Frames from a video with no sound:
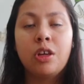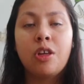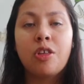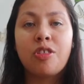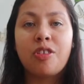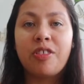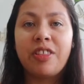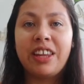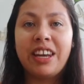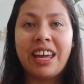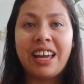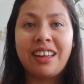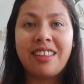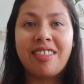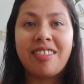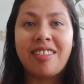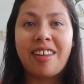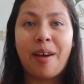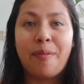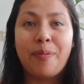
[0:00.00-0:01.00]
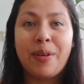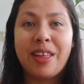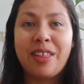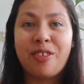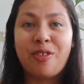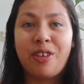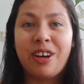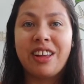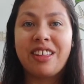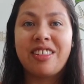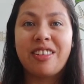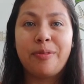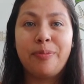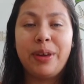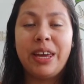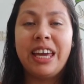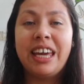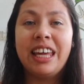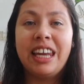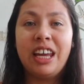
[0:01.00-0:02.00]
So the next step is going to
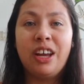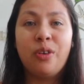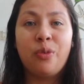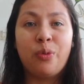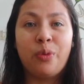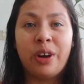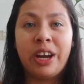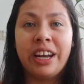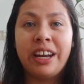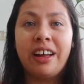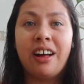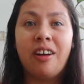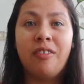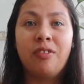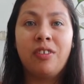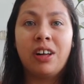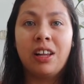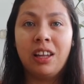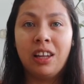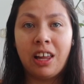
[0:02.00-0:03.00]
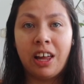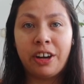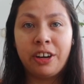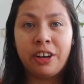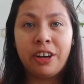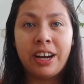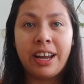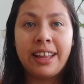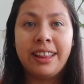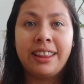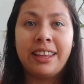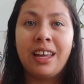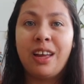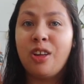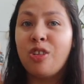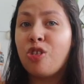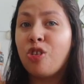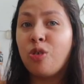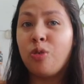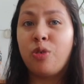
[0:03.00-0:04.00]
be getting rid of clutter and
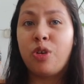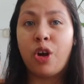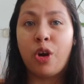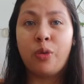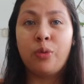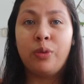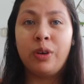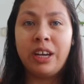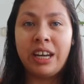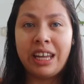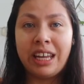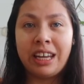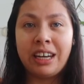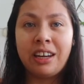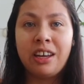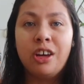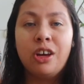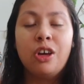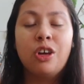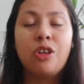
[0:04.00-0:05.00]
things you don't need.